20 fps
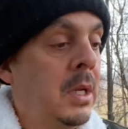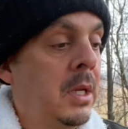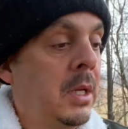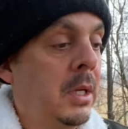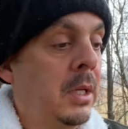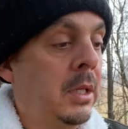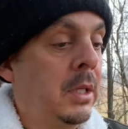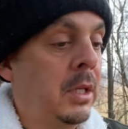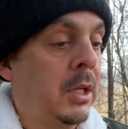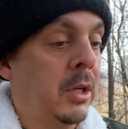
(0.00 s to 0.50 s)

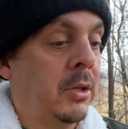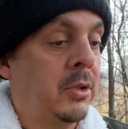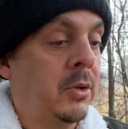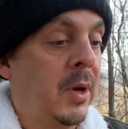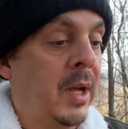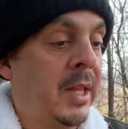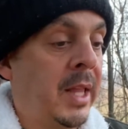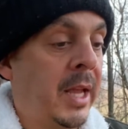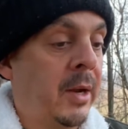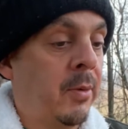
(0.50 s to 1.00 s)
you know, do I
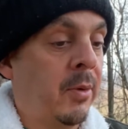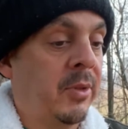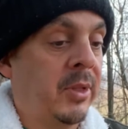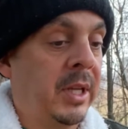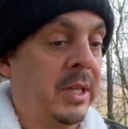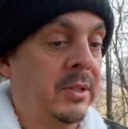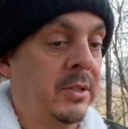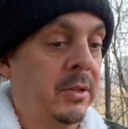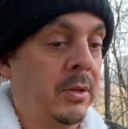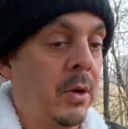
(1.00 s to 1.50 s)
like where
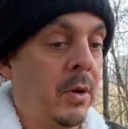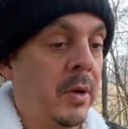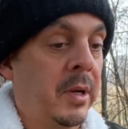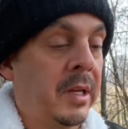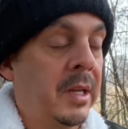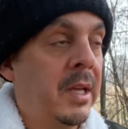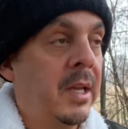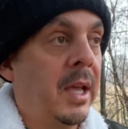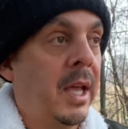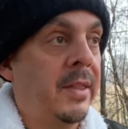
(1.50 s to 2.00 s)
things are going?
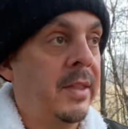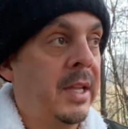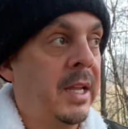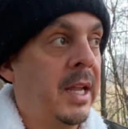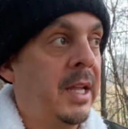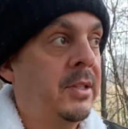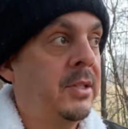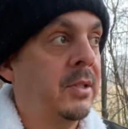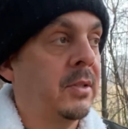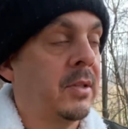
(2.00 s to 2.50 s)
And the
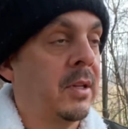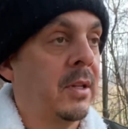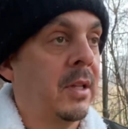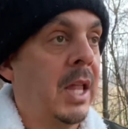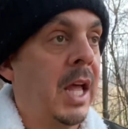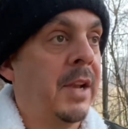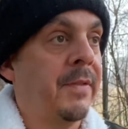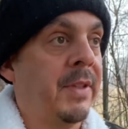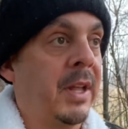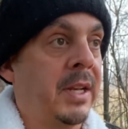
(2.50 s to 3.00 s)
answer to a
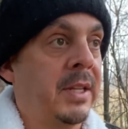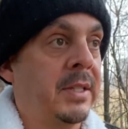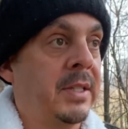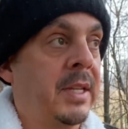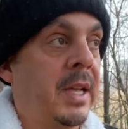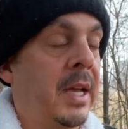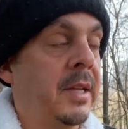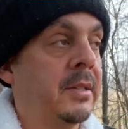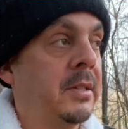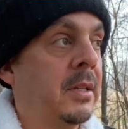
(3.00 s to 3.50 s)
lot of that is
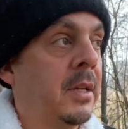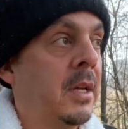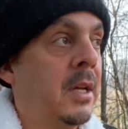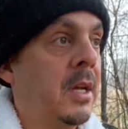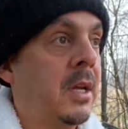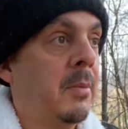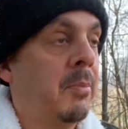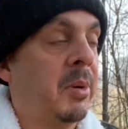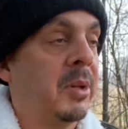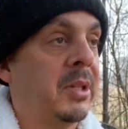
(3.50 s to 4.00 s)
yes.
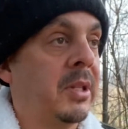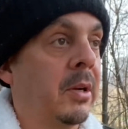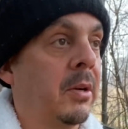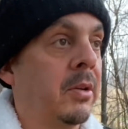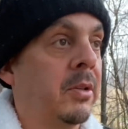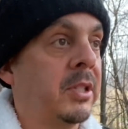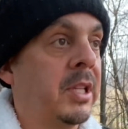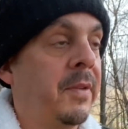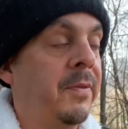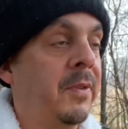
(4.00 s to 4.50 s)
But there are
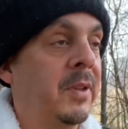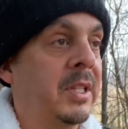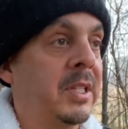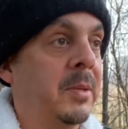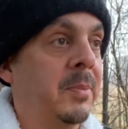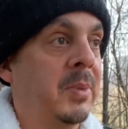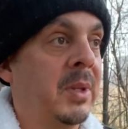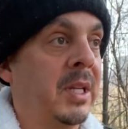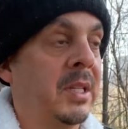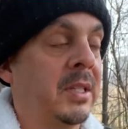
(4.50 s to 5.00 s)
definitely
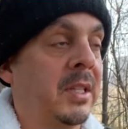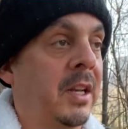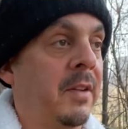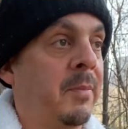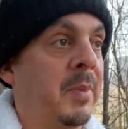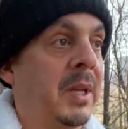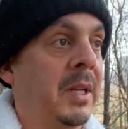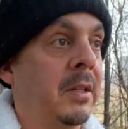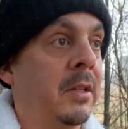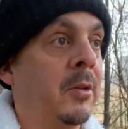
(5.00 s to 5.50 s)
some things that have
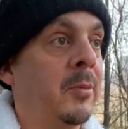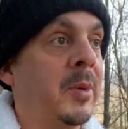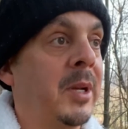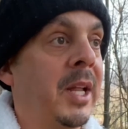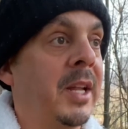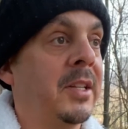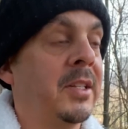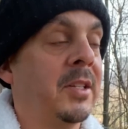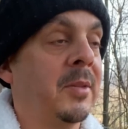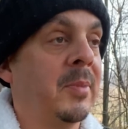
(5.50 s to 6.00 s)
been
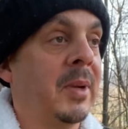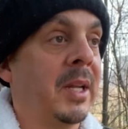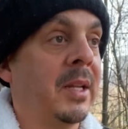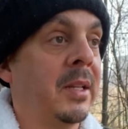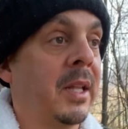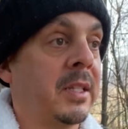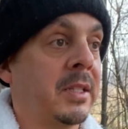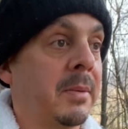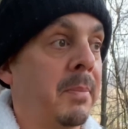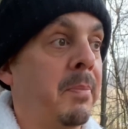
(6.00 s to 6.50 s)
illuminated to me,
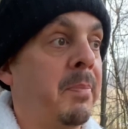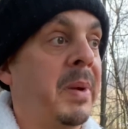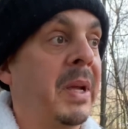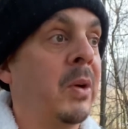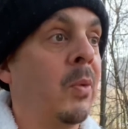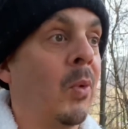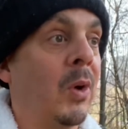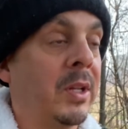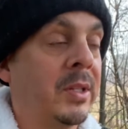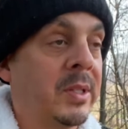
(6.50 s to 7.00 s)
like some big
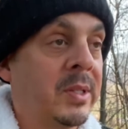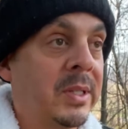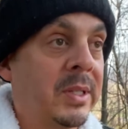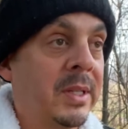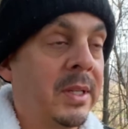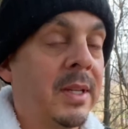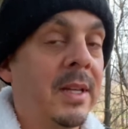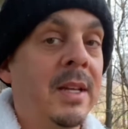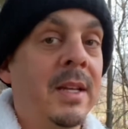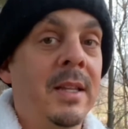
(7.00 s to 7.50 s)
ones
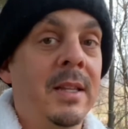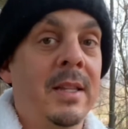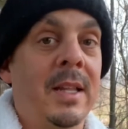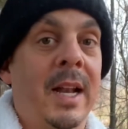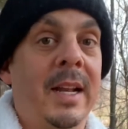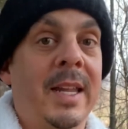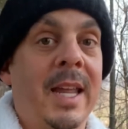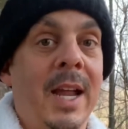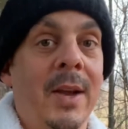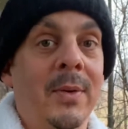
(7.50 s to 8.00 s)
that I
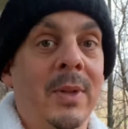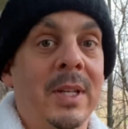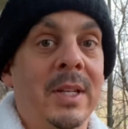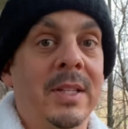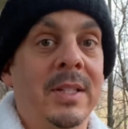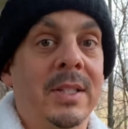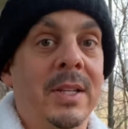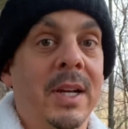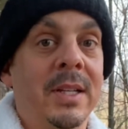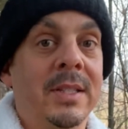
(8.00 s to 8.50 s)
can't really
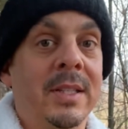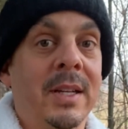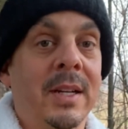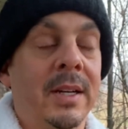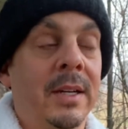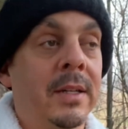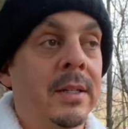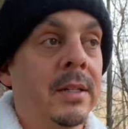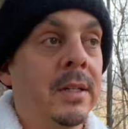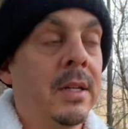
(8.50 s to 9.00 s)
discuss
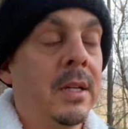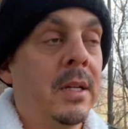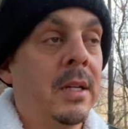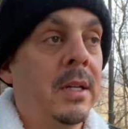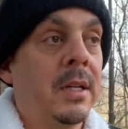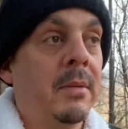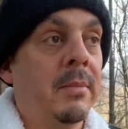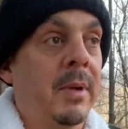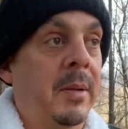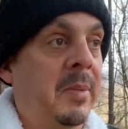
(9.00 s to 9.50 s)
here.
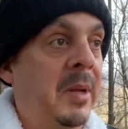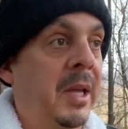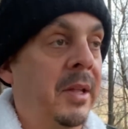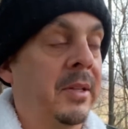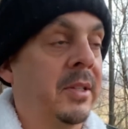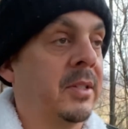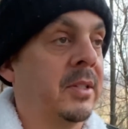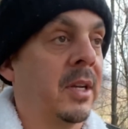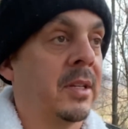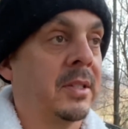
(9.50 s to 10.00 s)
Maybe I'll
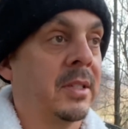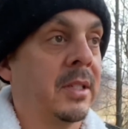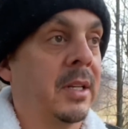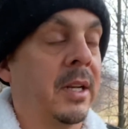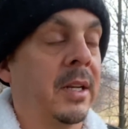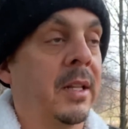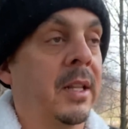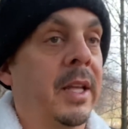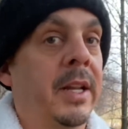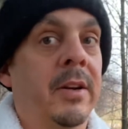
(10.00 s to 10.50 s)
discuss it on
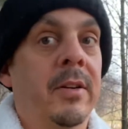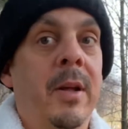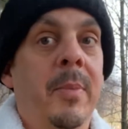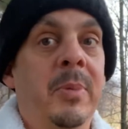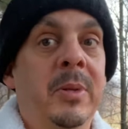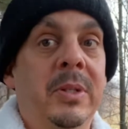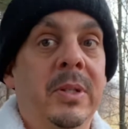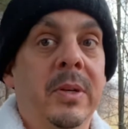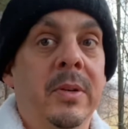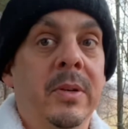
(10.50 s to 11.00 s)
a later
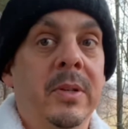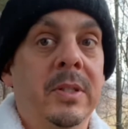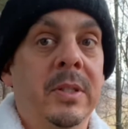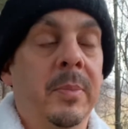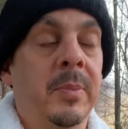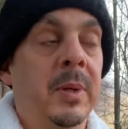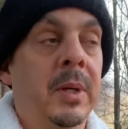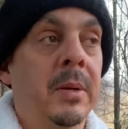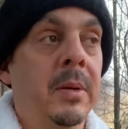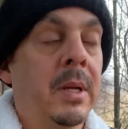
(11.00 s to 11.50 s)
episode or
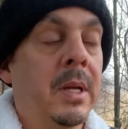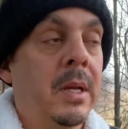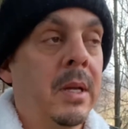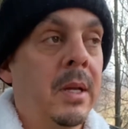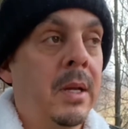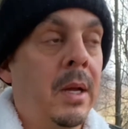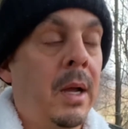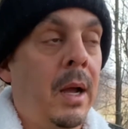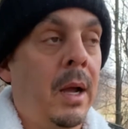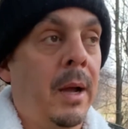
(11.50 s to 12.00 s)
something.
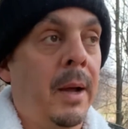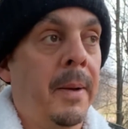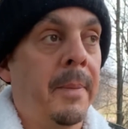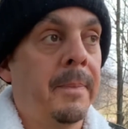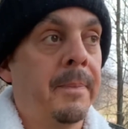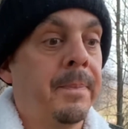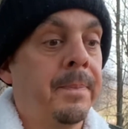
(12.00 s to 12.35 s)
Um,